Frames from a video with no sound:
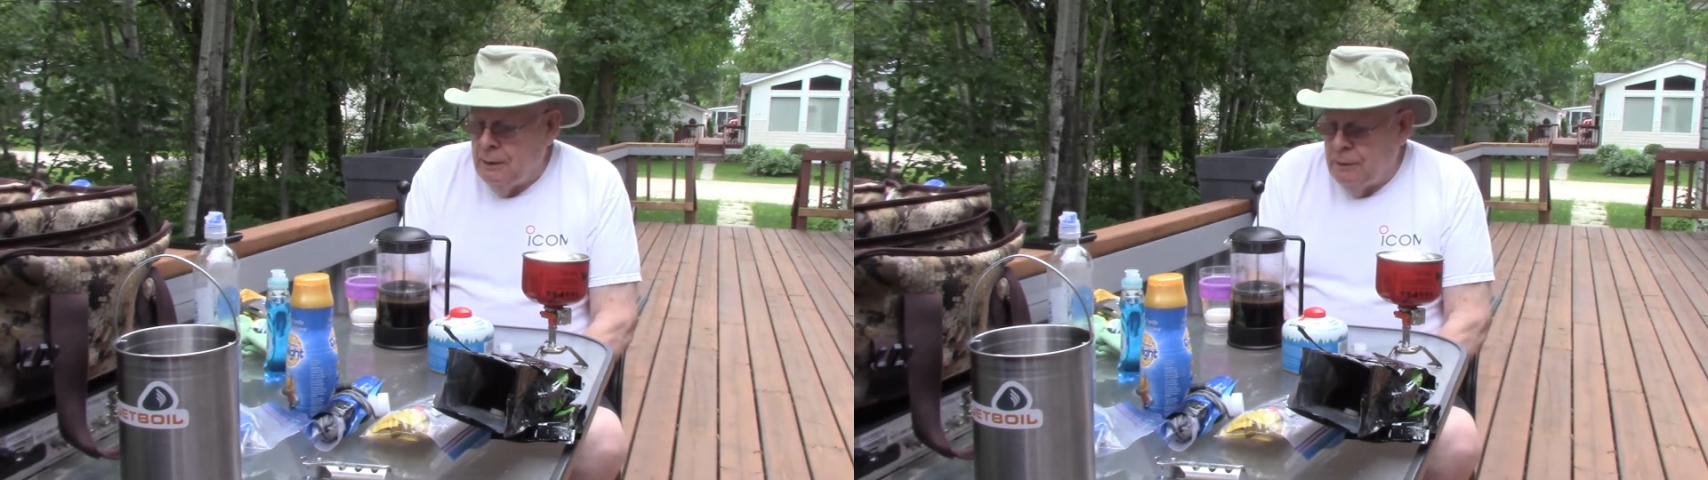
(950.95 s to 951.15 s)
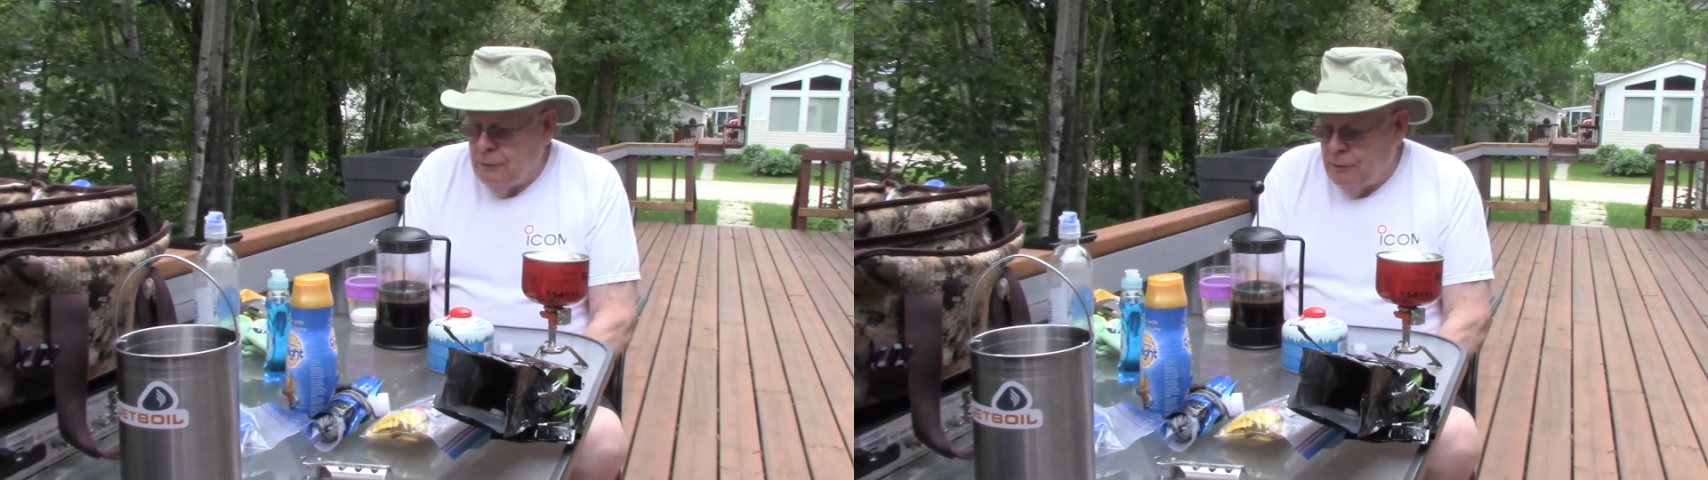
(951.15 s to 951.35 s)

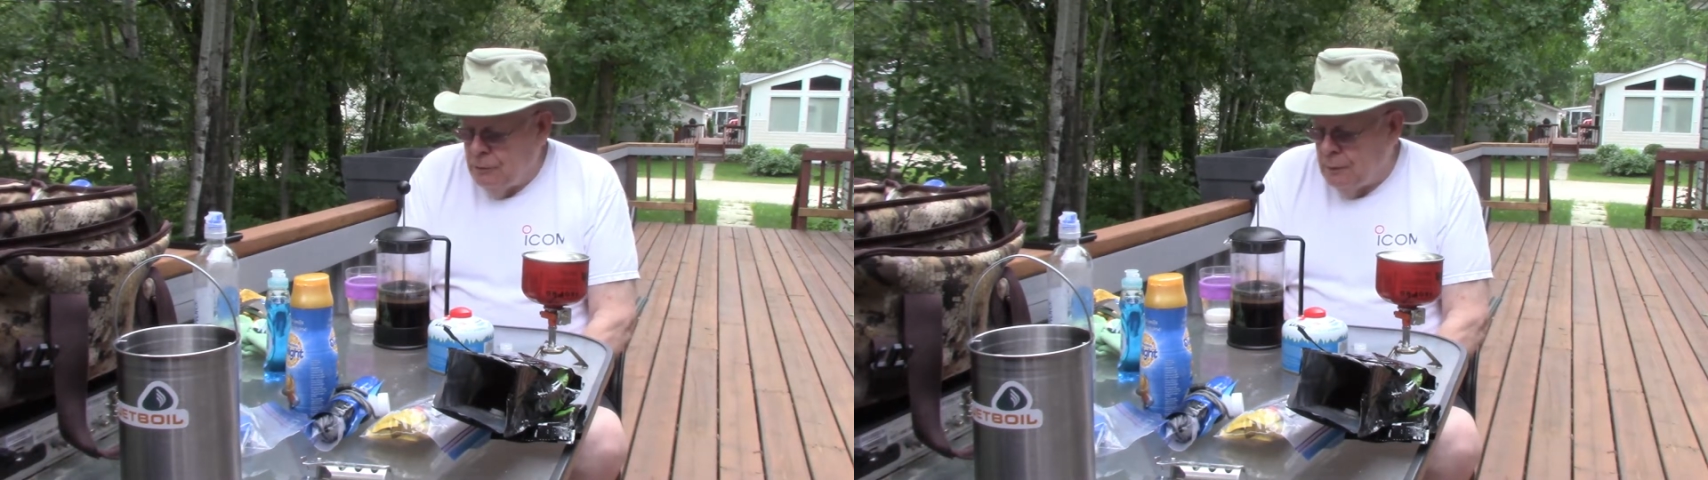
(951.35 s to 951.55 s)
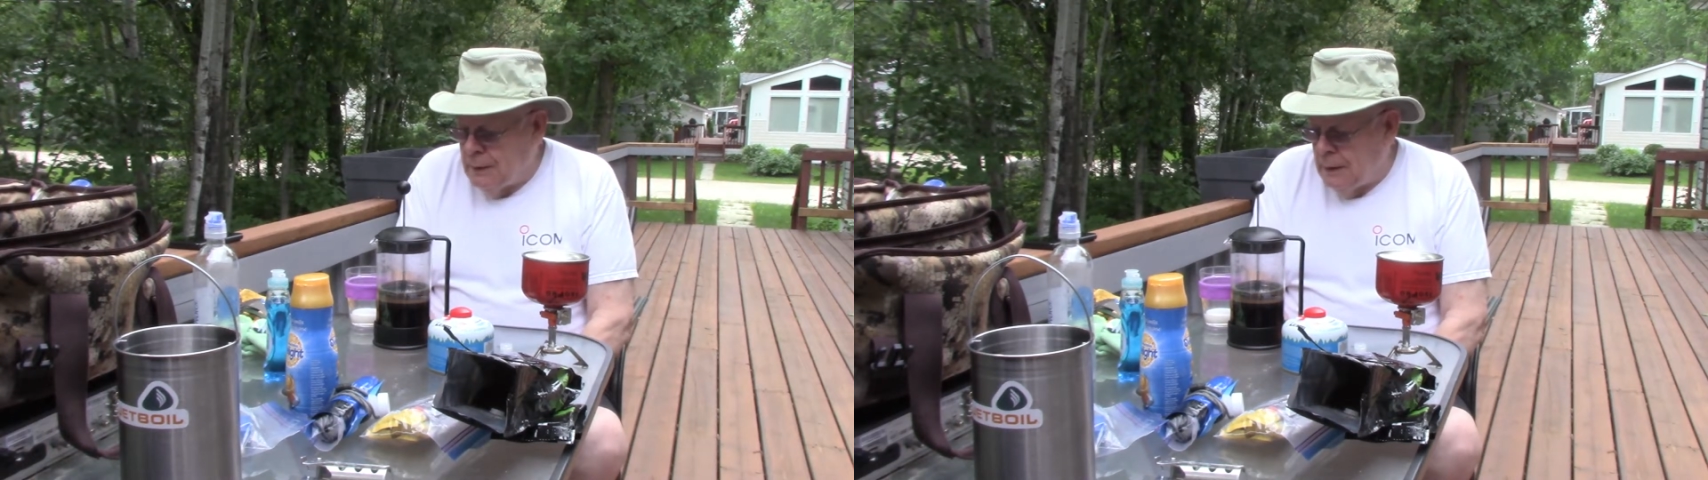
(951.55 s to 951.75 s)
you
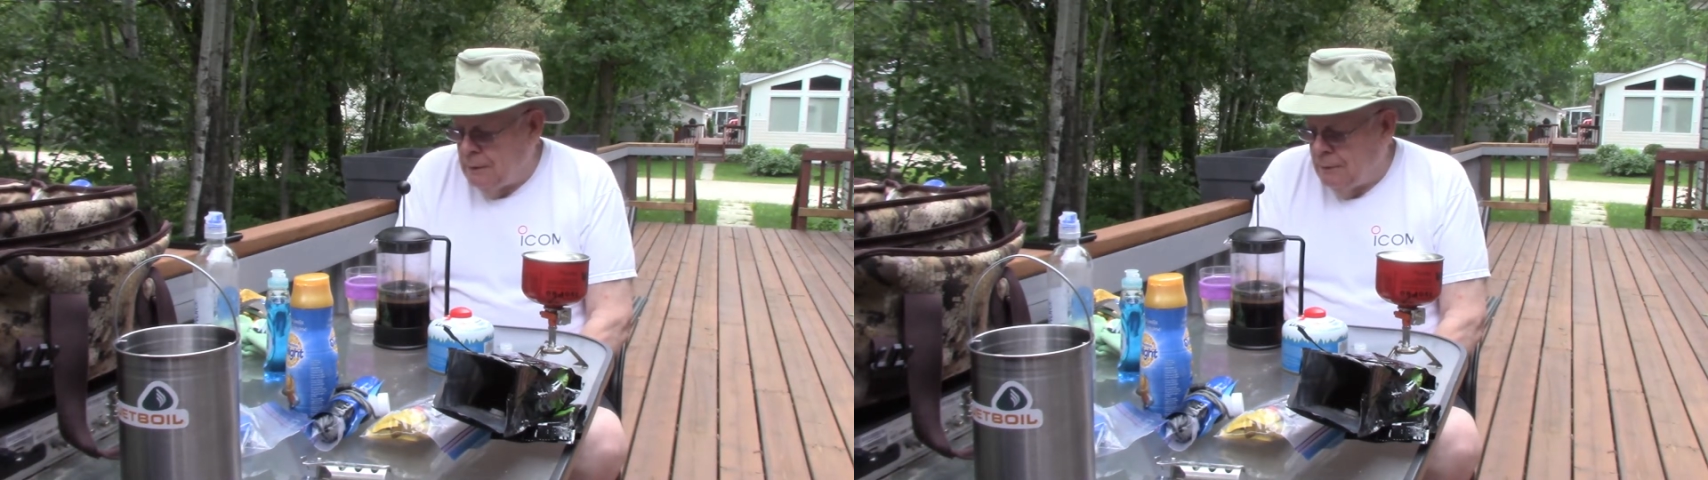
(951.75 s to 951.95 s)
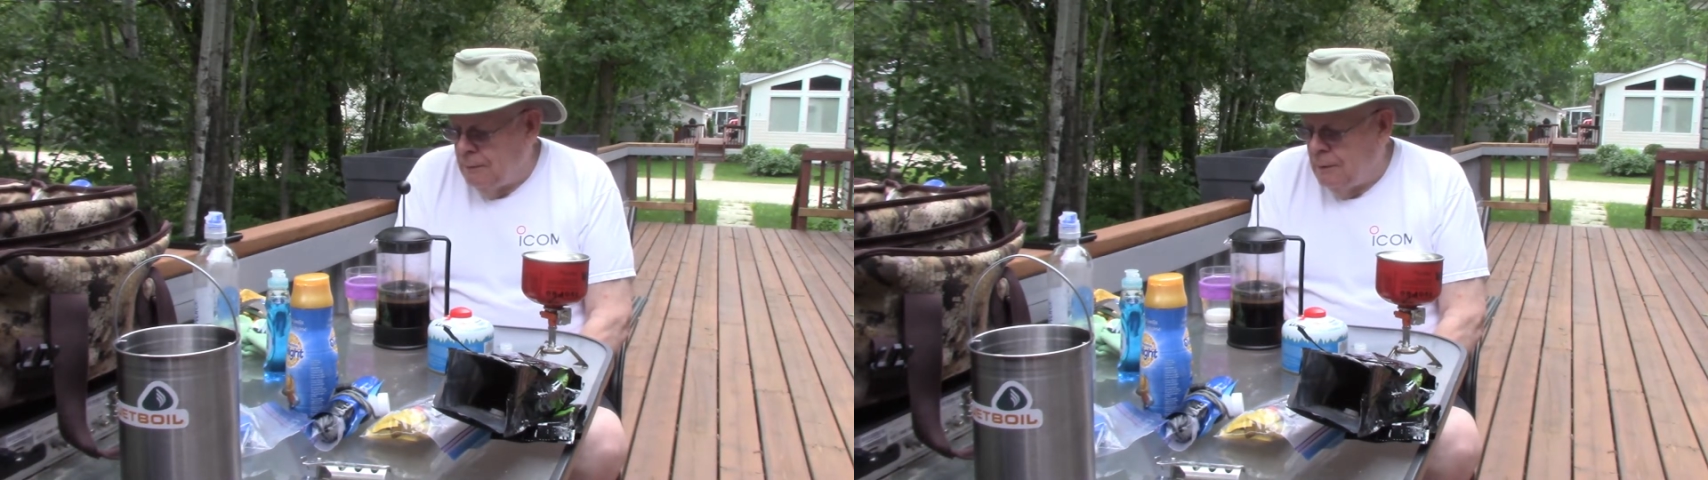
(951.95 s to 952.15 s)
do
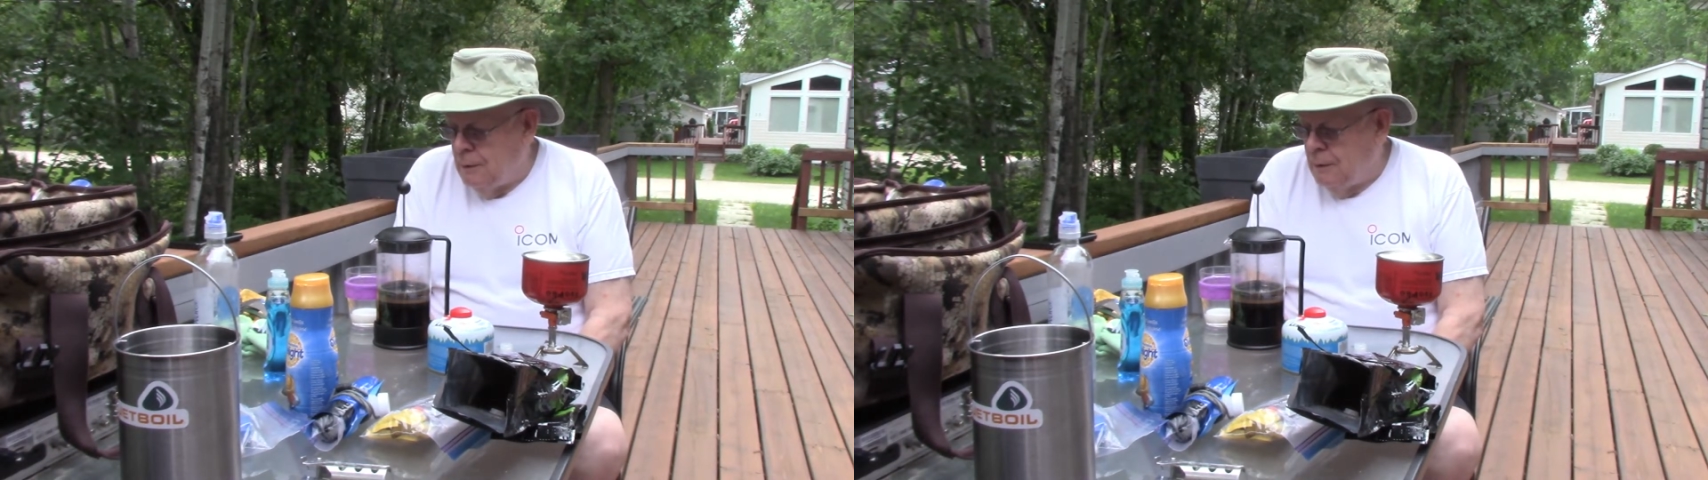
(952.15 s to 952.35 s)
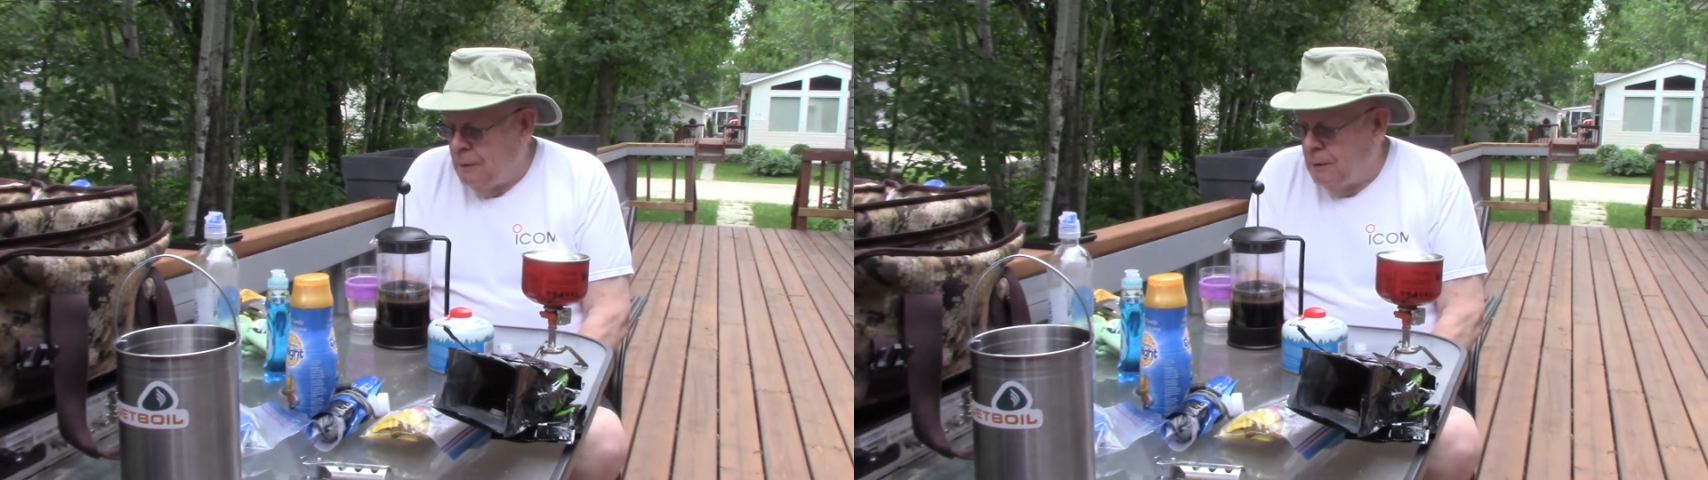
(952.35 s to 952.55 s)
get
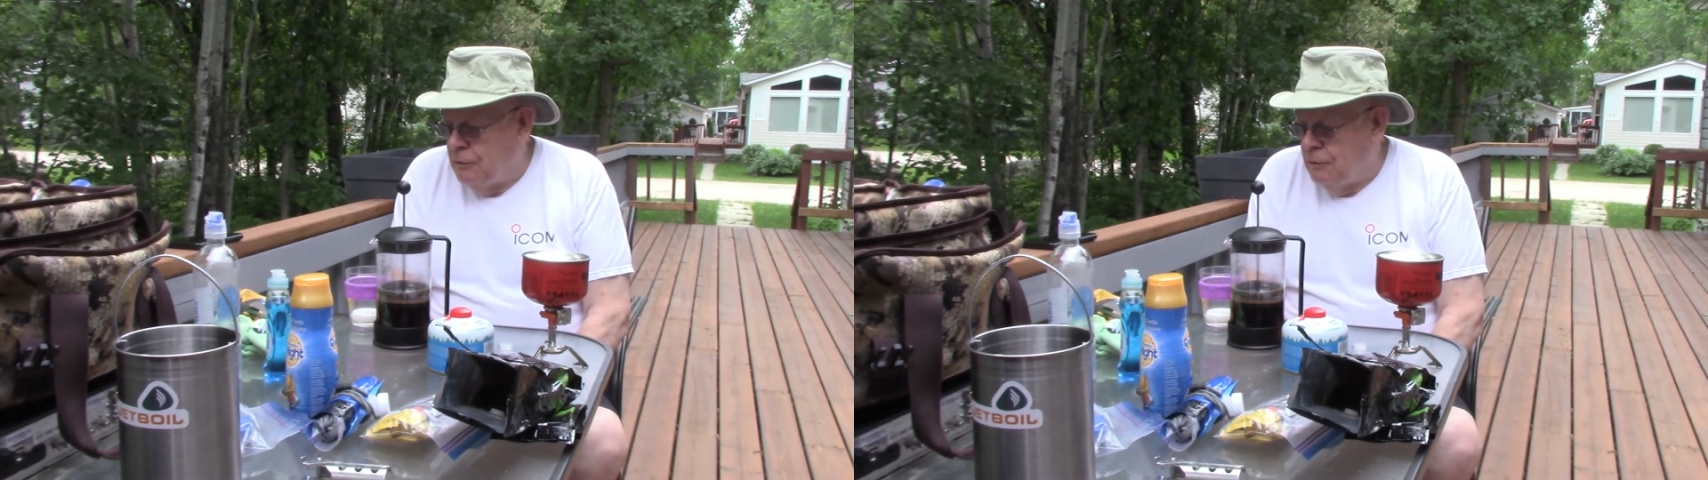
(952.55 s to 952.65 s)
the